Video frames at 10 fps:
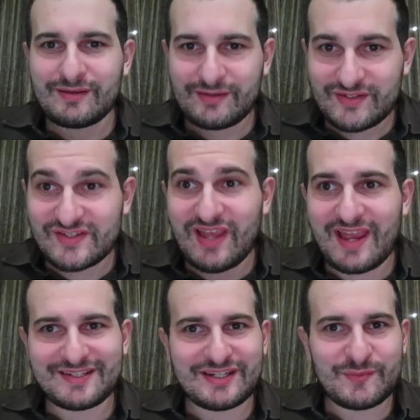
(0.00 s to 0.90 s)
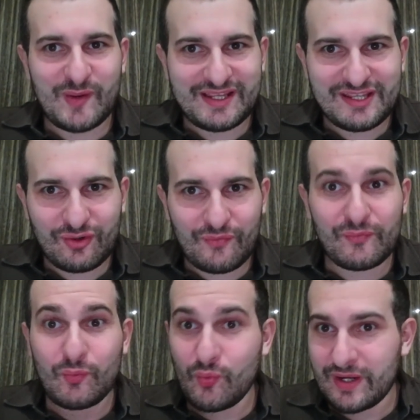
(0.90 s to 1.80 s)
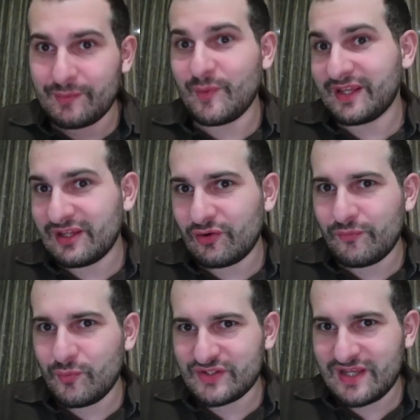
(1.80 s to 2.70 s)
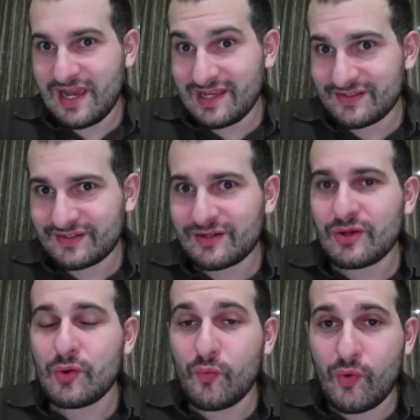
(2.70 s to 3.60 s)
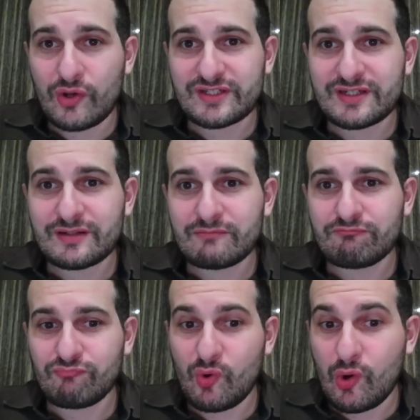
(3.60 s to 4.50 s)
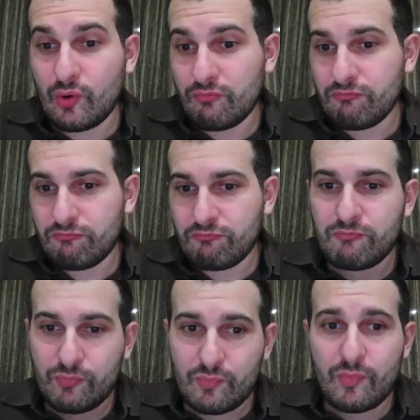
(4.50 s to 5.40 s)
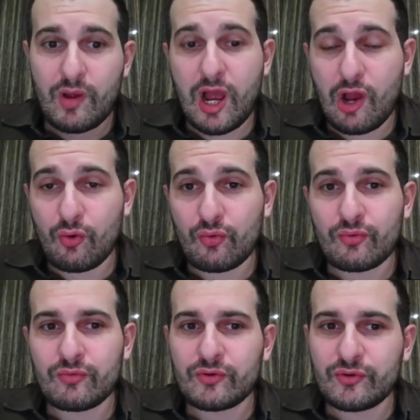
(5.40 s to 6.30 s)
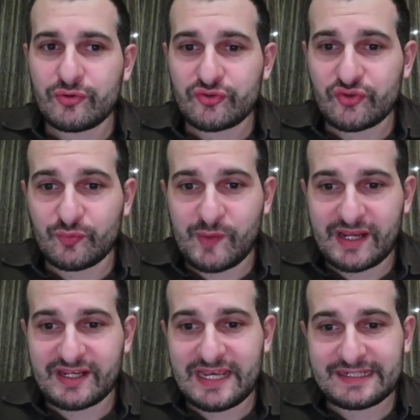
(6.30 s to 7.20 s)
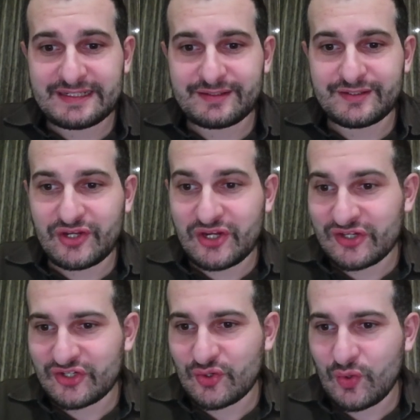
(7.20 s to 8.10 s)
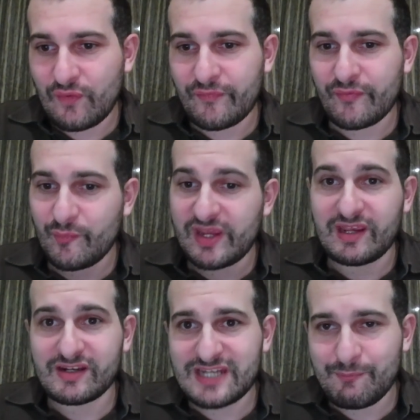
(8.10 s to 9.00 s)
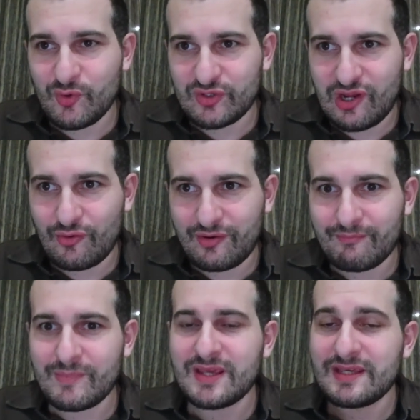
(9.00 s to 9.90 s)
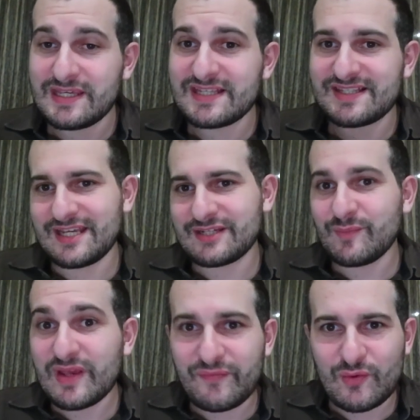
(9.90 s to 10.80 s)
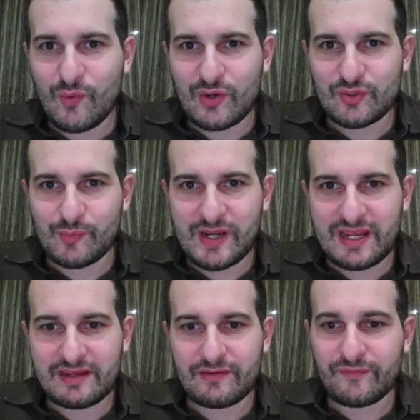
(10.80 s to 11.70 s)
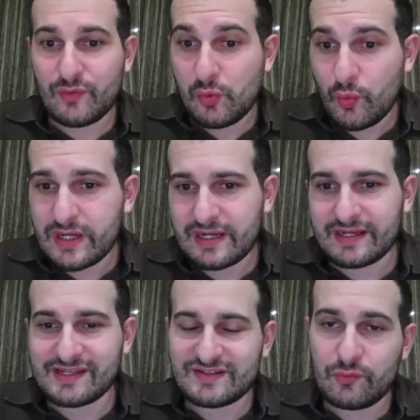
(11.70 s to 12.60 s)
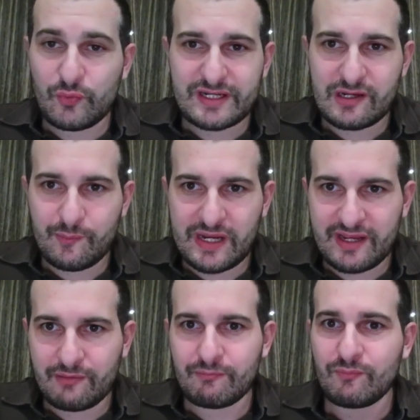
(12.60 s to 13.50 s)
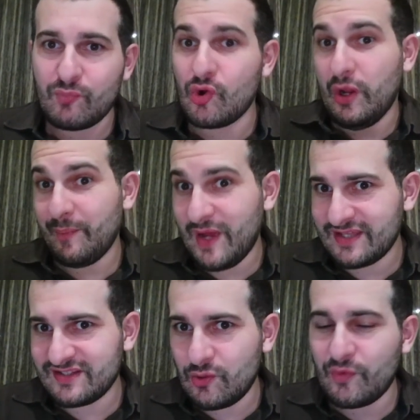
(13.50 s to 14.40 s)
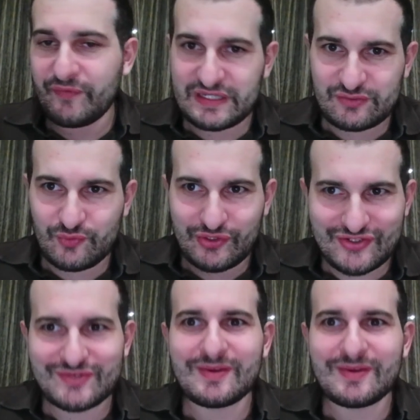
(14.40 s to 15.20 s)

cited Bagirov when Bagirov was asked what or how should black handle the issue of being a tempo down. He said, if you want to play for a win against a weaker player, or a patzer with his words,